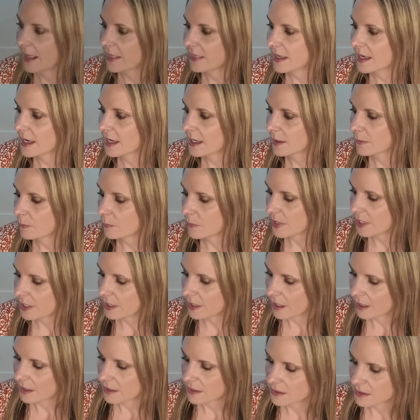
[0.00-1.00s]
I think
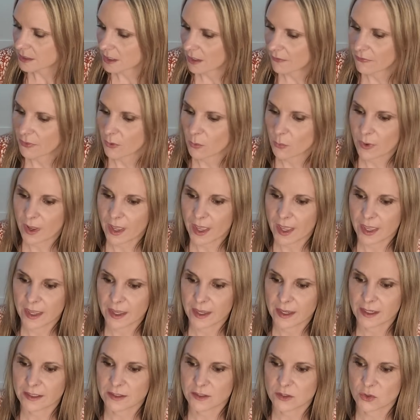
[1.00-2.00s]
because of the
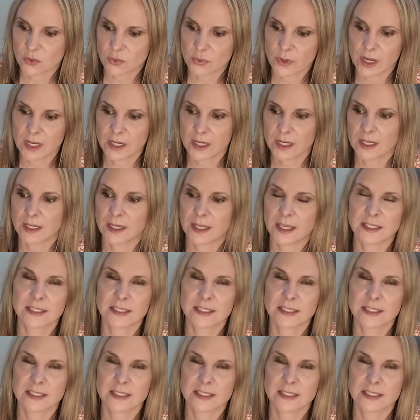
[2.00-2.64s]
way it's created,